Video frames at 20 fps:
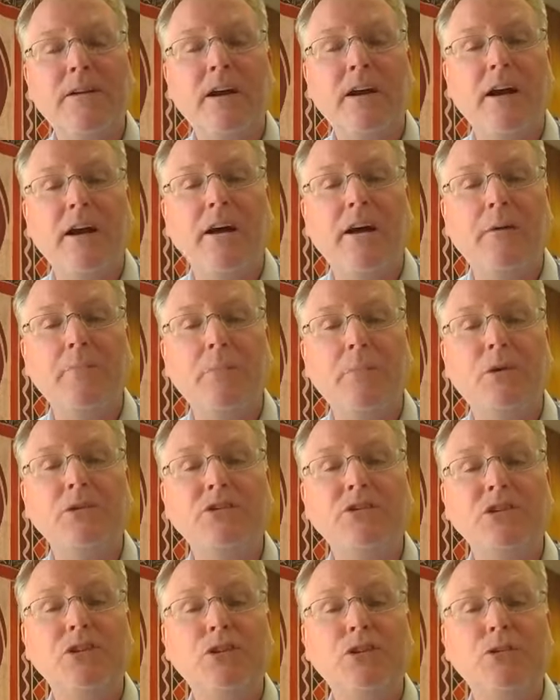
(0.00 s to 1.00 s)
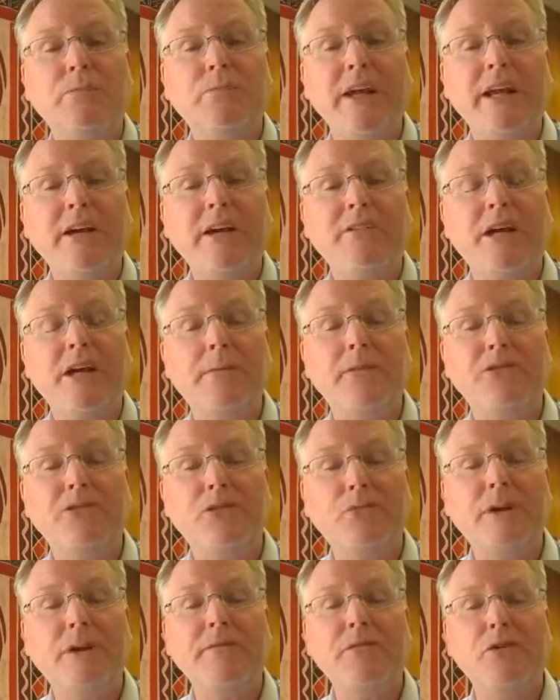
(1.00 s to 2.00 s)
a person who may have come as a
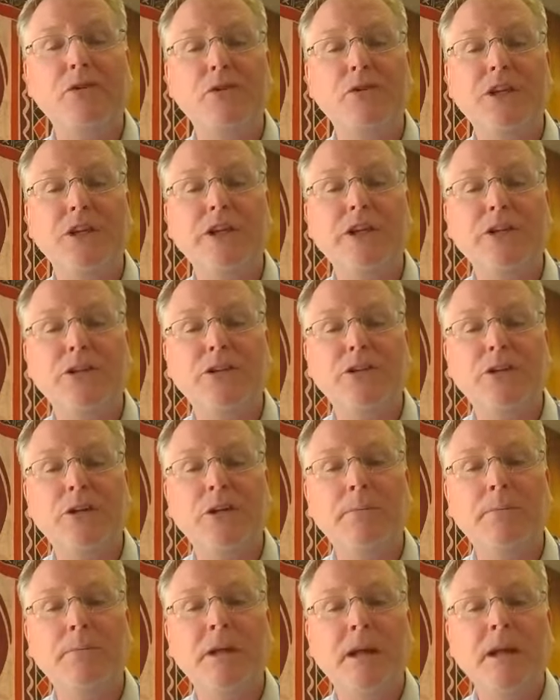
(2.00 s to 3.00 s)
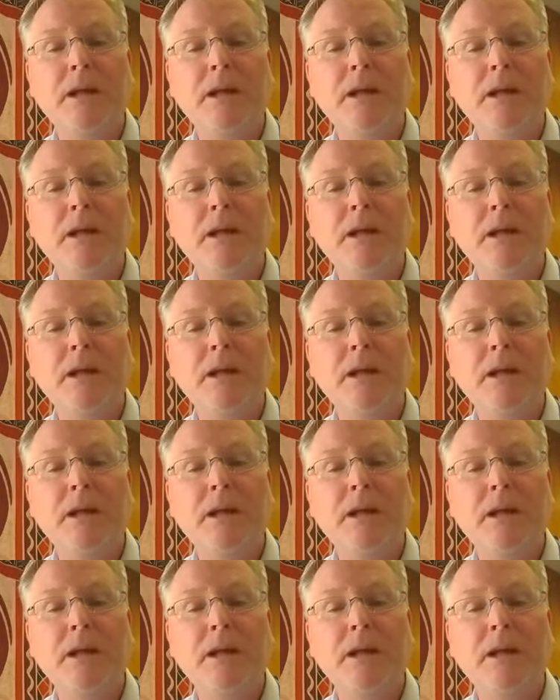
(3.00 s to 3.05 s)
refugee to Europe